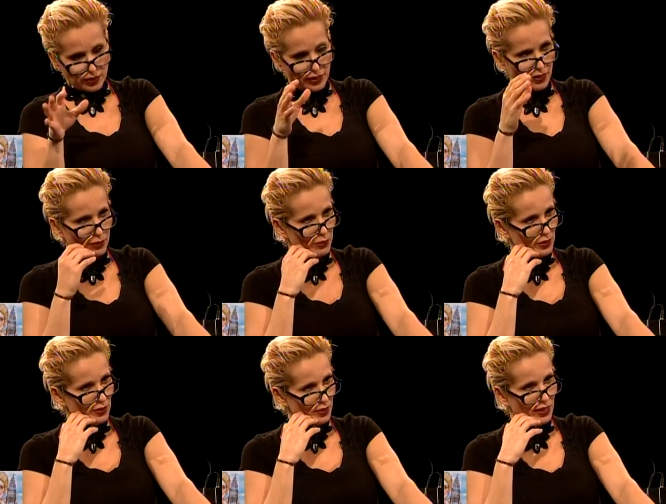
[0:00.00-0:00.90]
of the
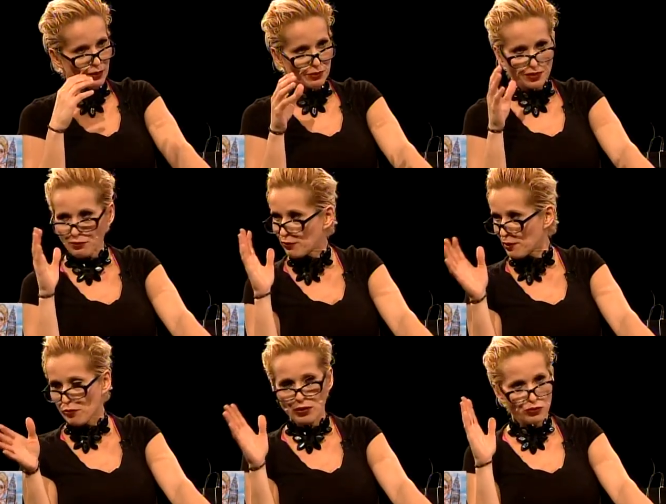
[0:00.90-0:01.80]
camera. You know, cameras are
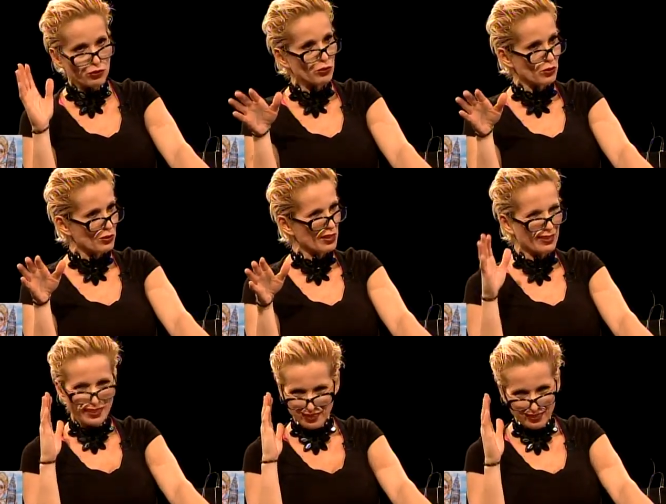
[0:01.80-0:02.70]
funny things to you. It's
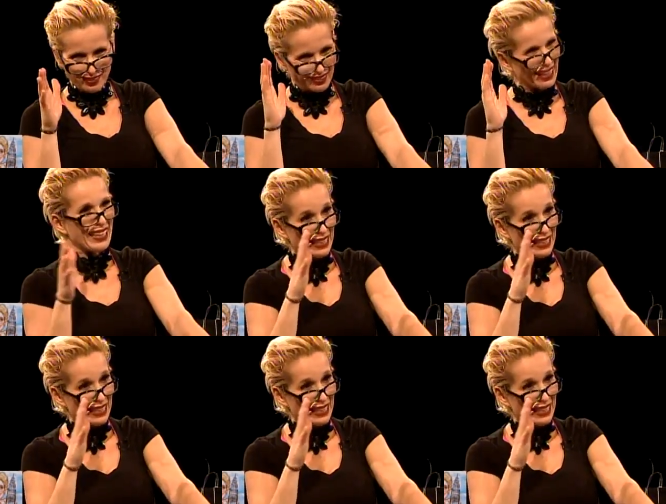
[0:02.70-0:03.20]
not that's that